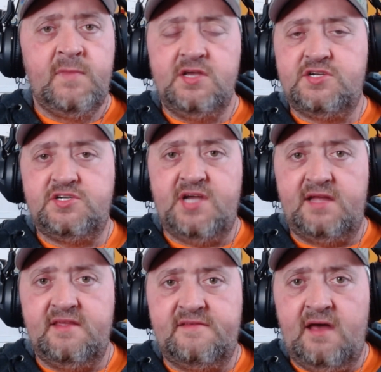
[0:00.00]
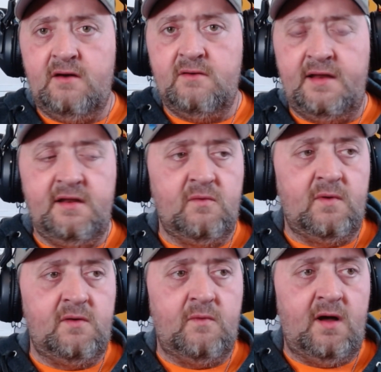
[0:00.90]
You should check this out. I didn't know
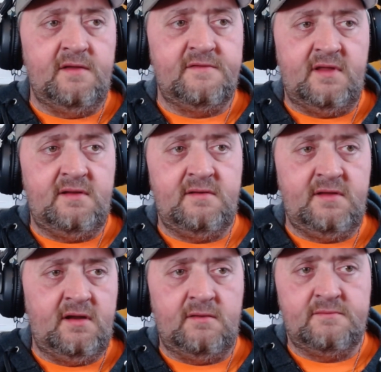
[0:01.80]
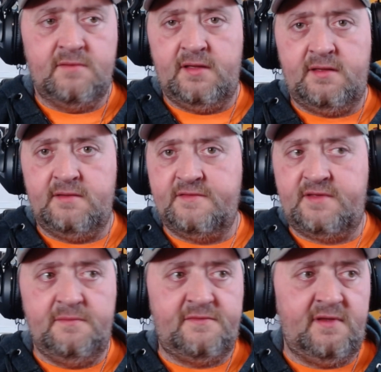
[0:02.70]
what it was. I didn't, you know, like I just
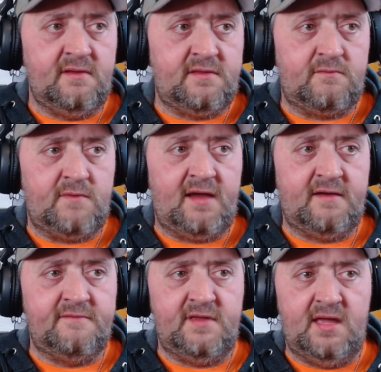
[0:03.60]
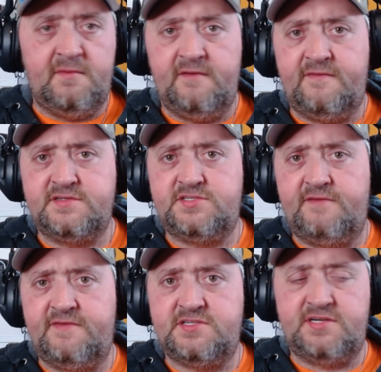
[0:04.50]
keep seeing like the wreck of the Edmund
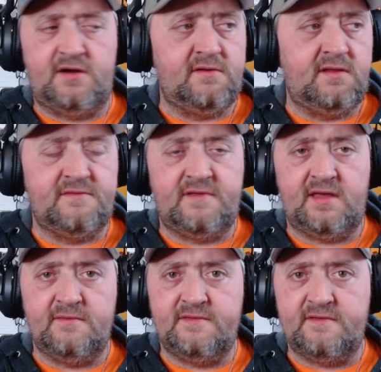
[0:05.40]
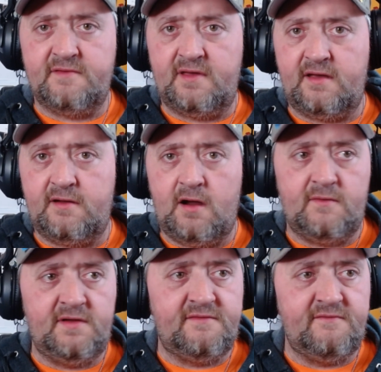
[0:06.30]
Fitzgerald. I was thinking, is this like a car
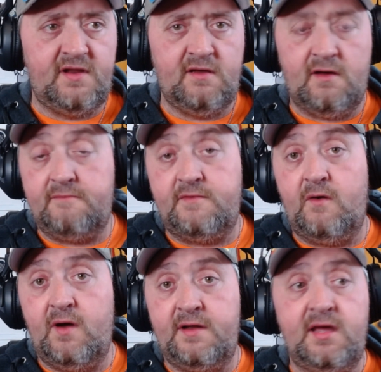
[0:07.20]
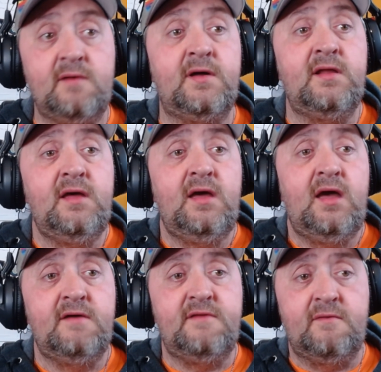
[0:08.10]
racing video? I had no idea, but
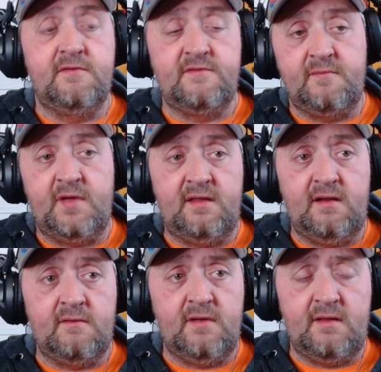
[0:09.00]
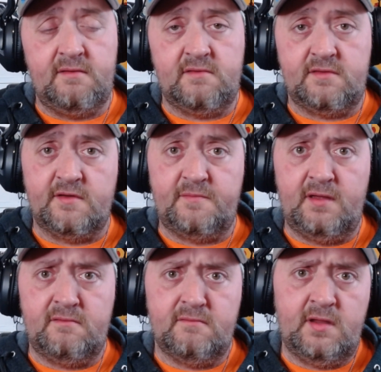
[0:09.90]
it, it was, but you know, it took
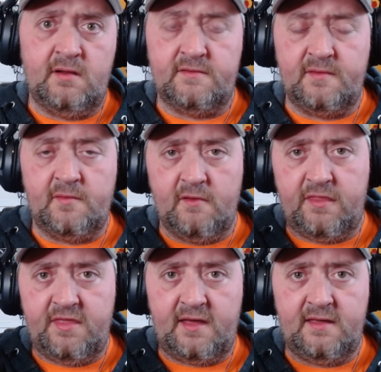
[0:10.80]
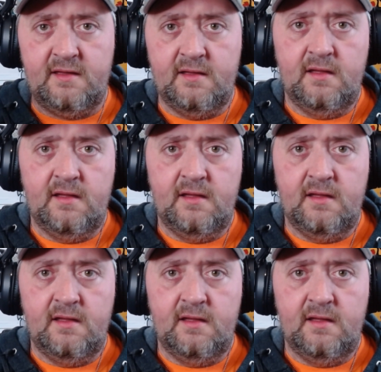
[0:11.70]
me, you know, a little thick